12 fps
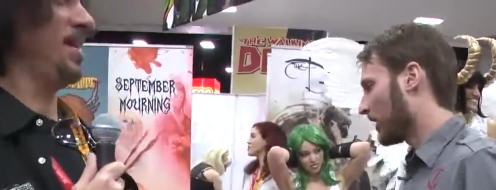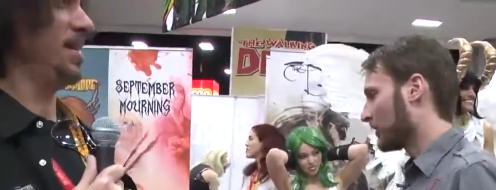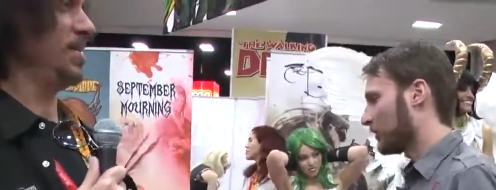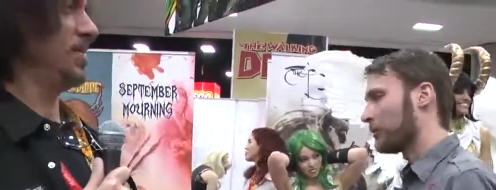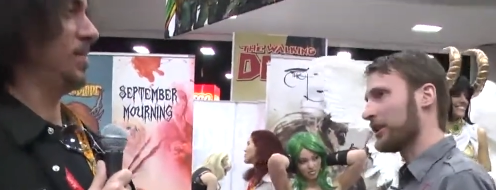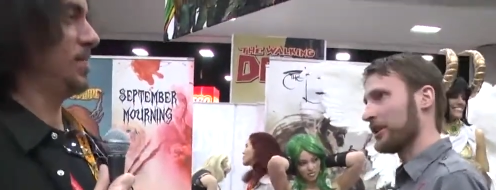Speaker 1: uh,
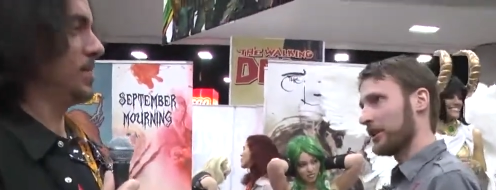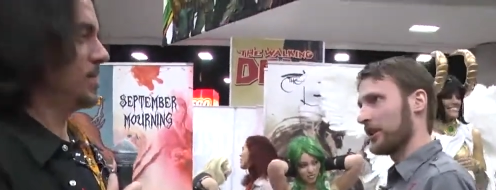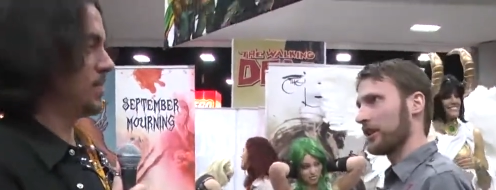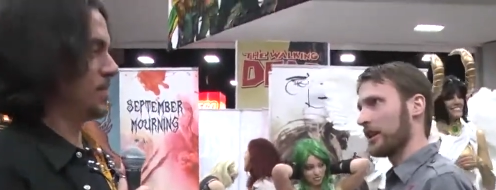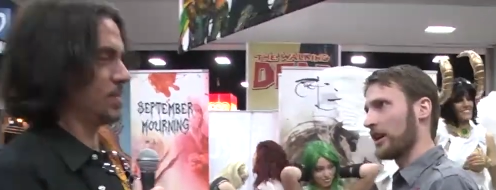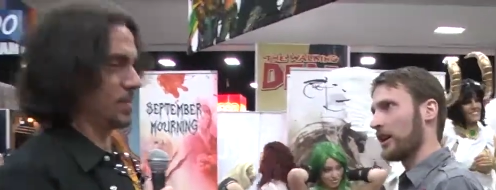you've been
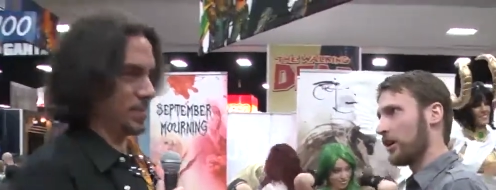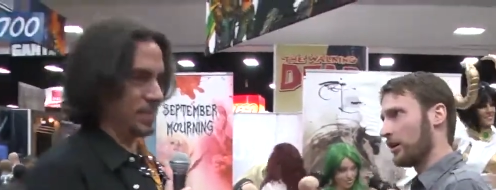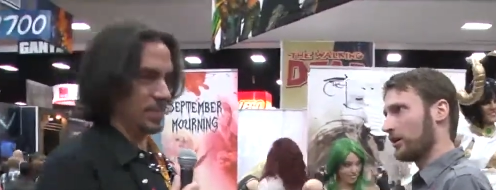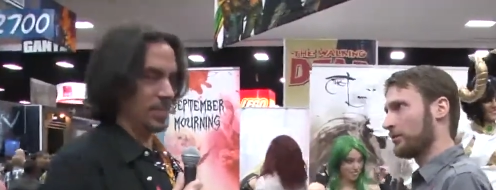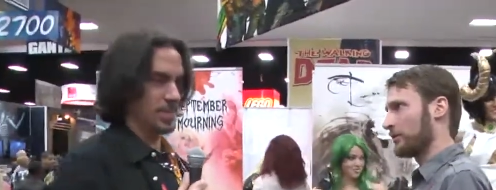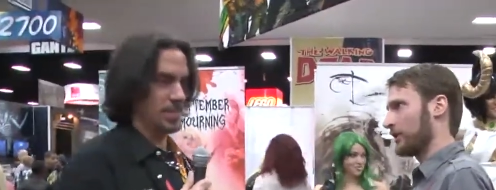here uh,
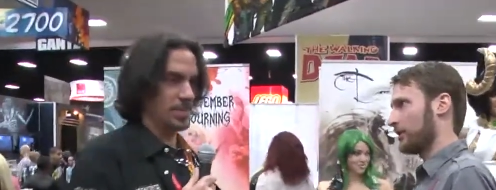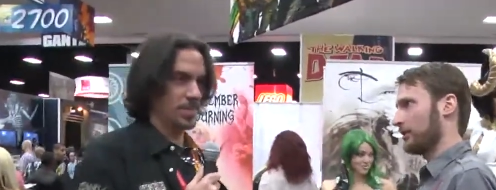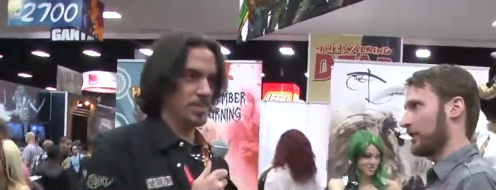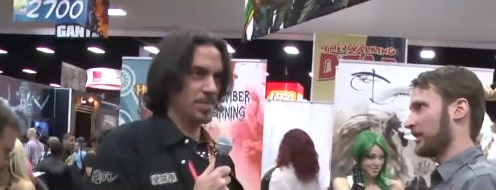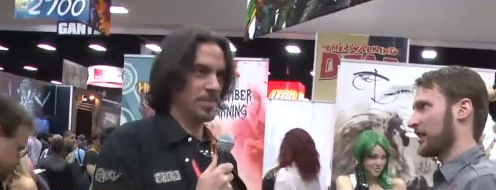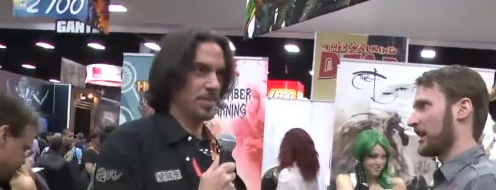all the,
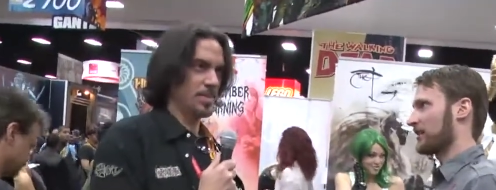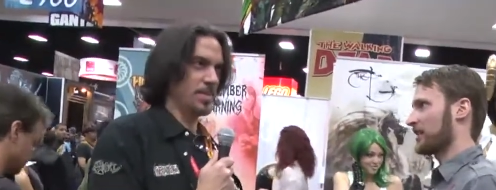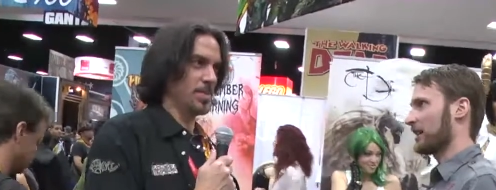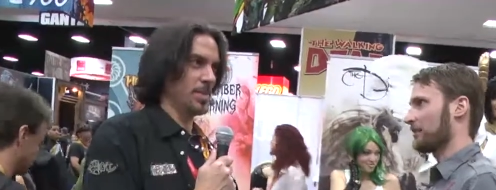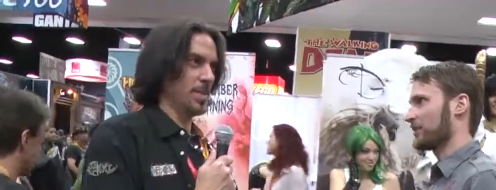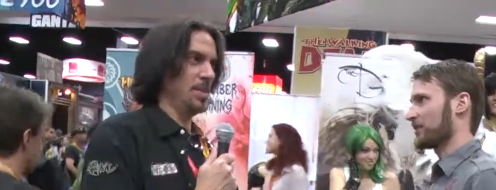the entire
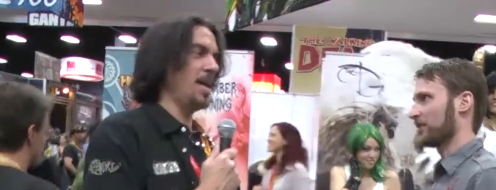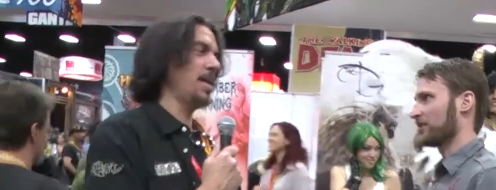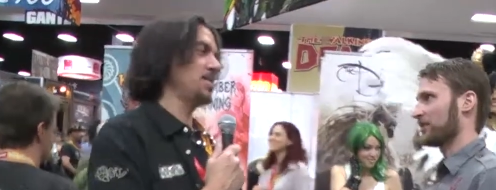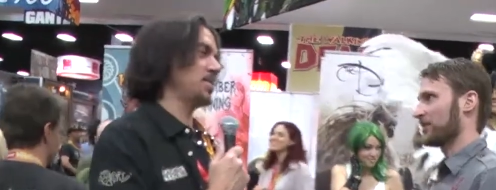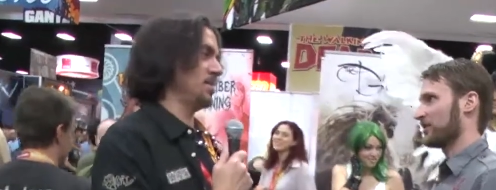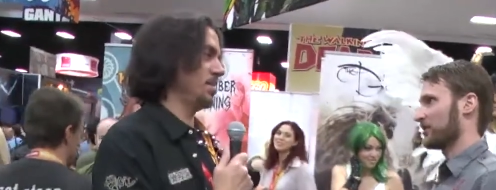time since
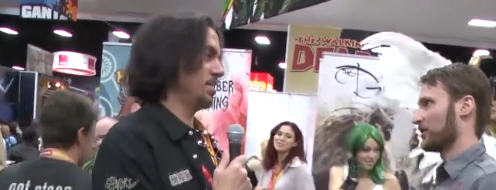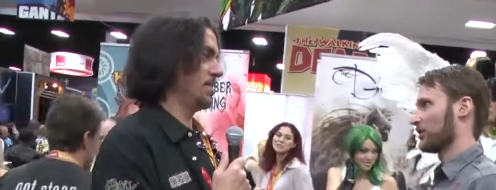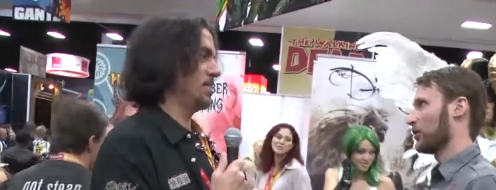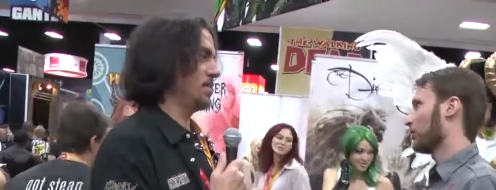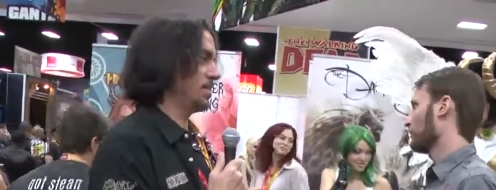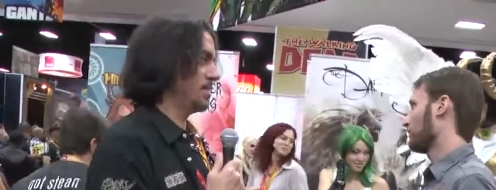yes. this,
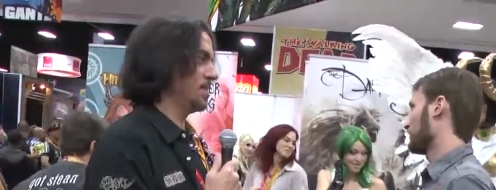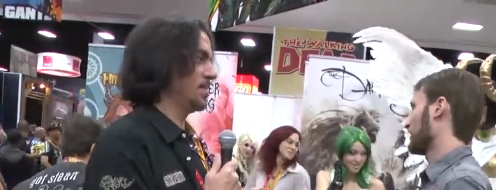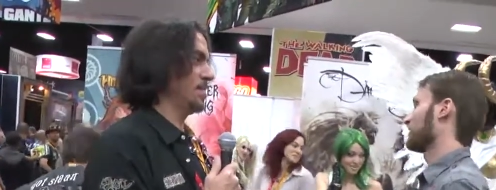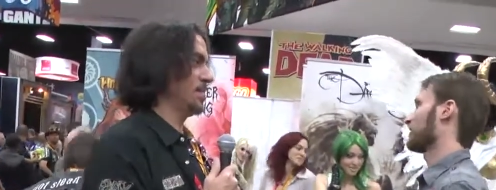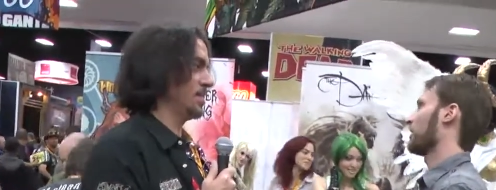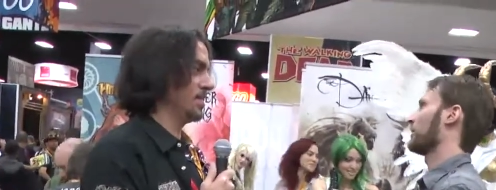the whole
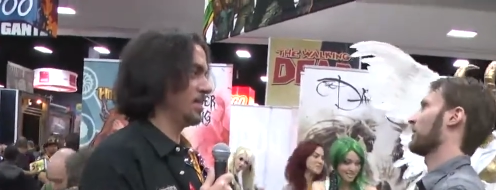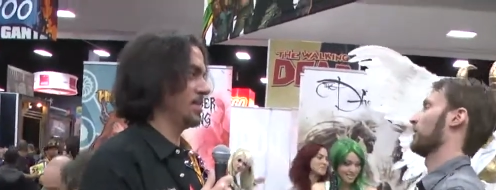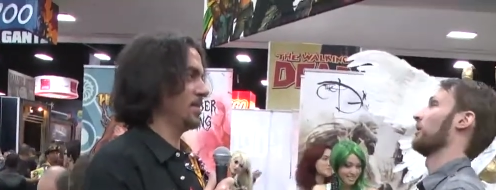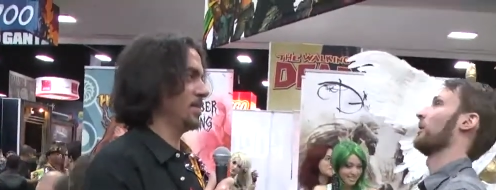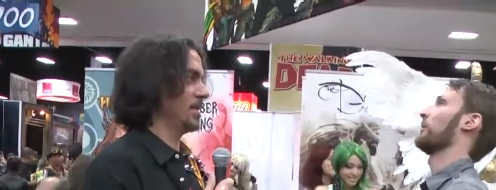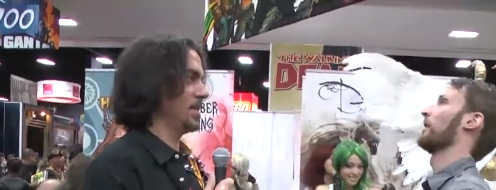since Comic
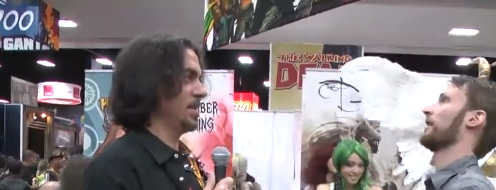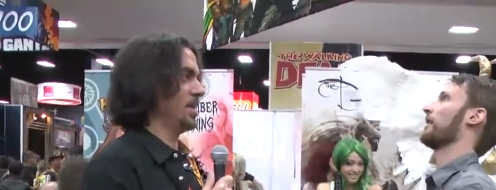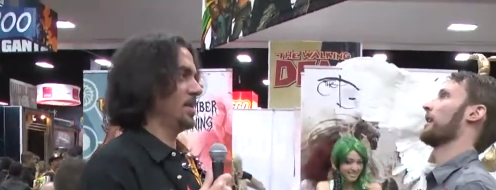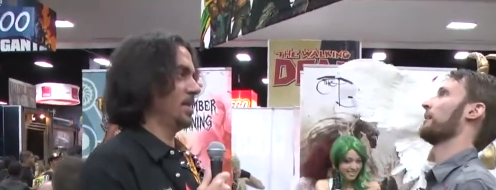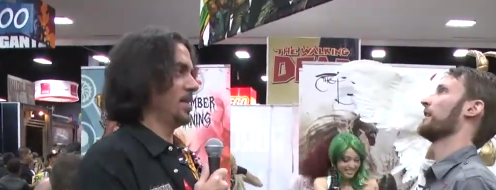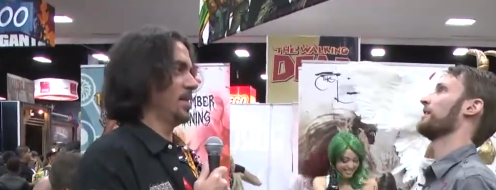Con. Oh my
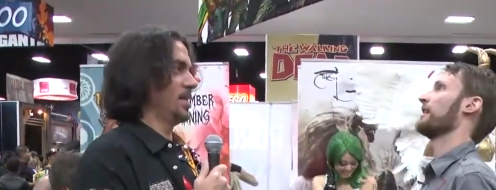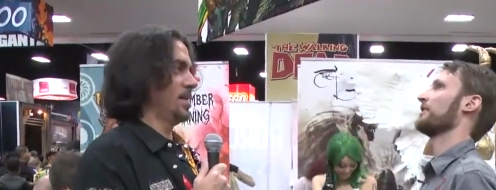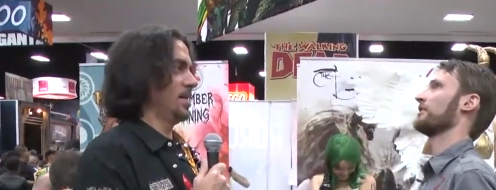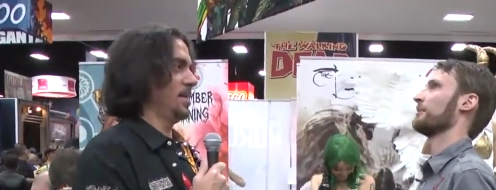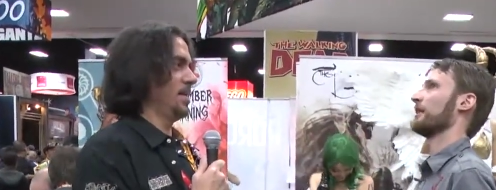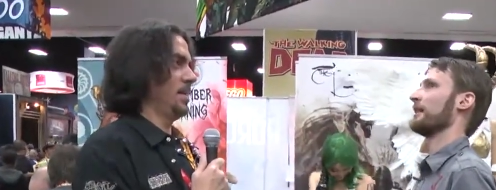God, how many
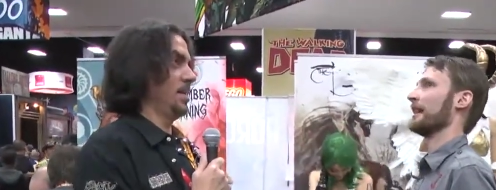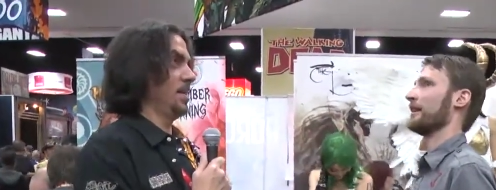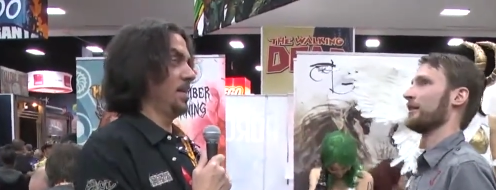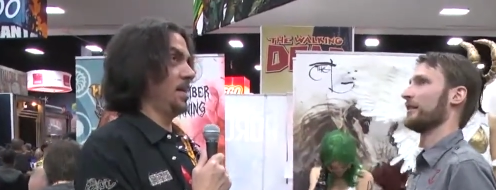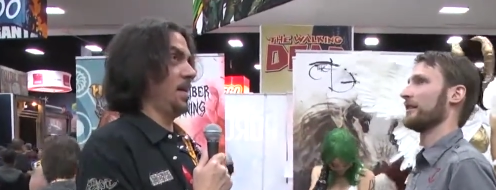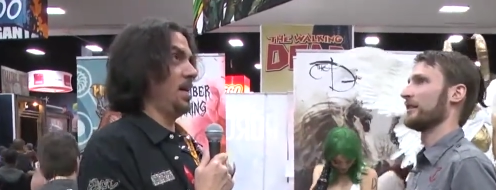days has it been
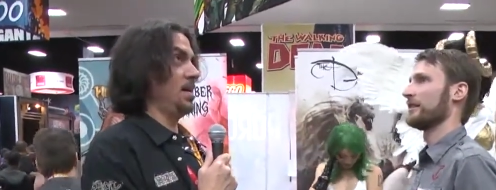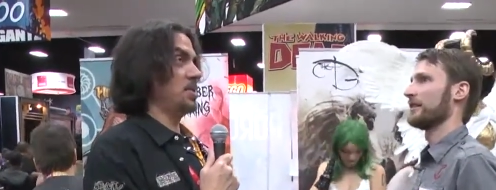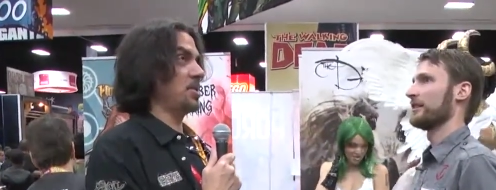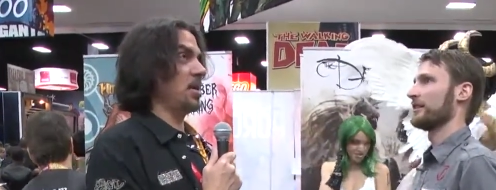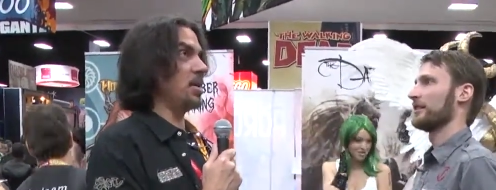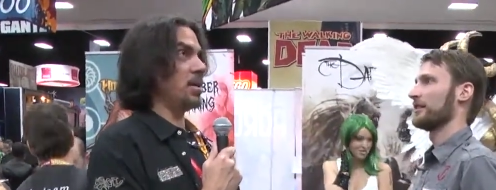now?
Speaker 2: Uh,
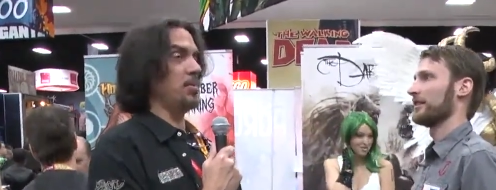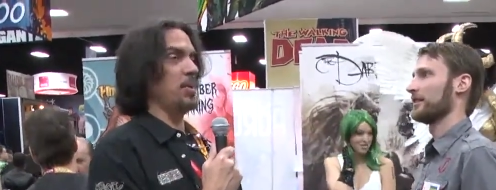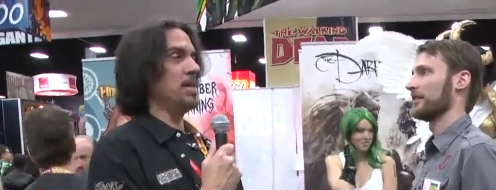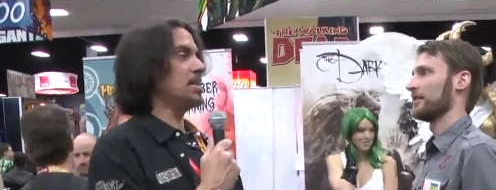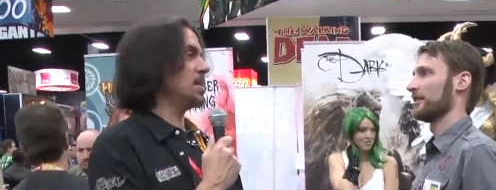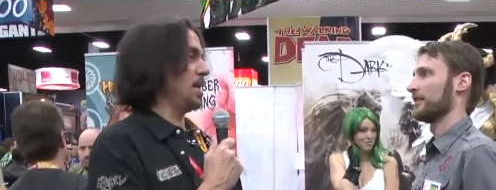started on
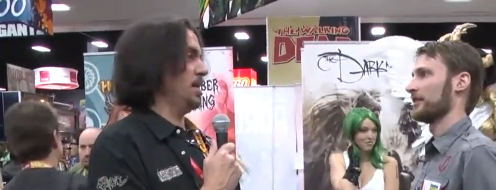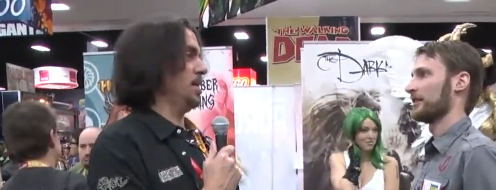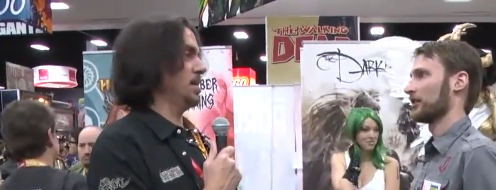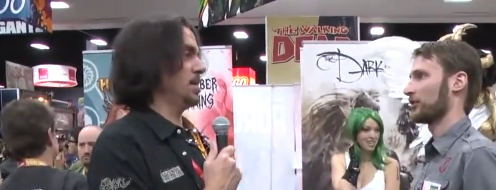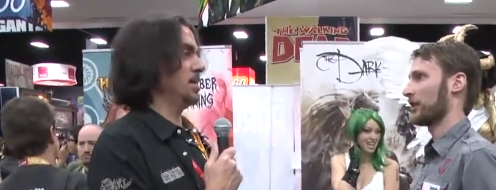Wednesday. That's